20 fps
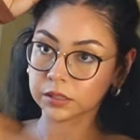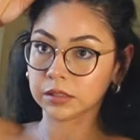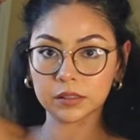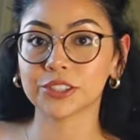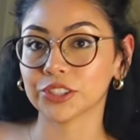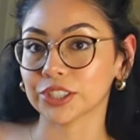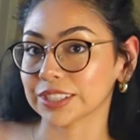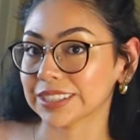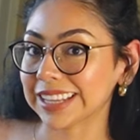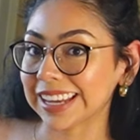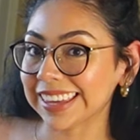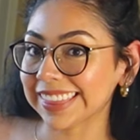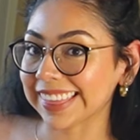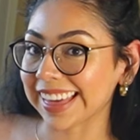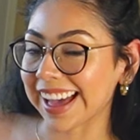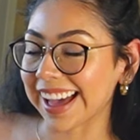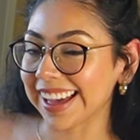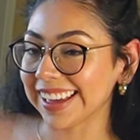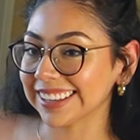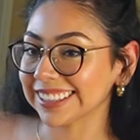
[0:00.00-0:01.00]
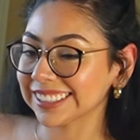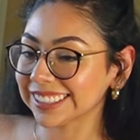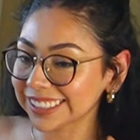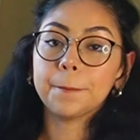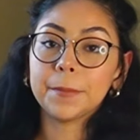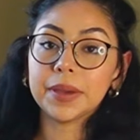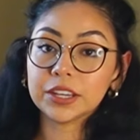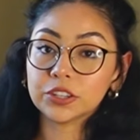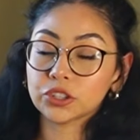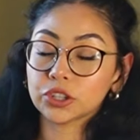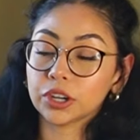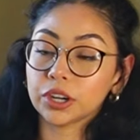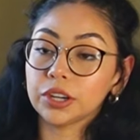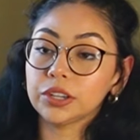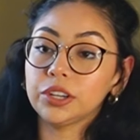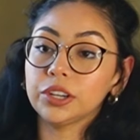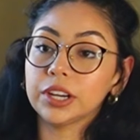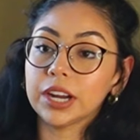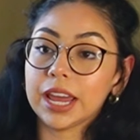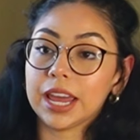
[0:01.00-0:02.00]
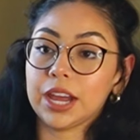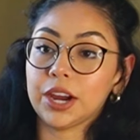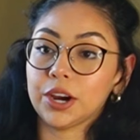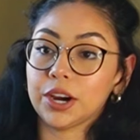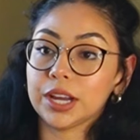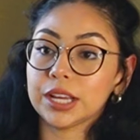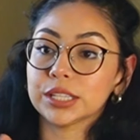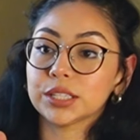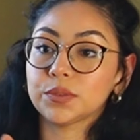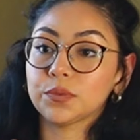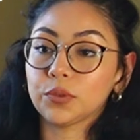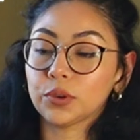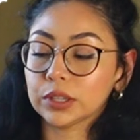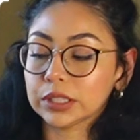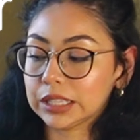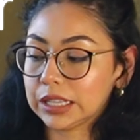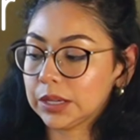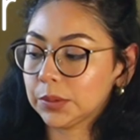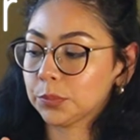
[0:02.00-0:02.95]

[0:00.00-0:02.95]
Just like that. Make sure your hair is fully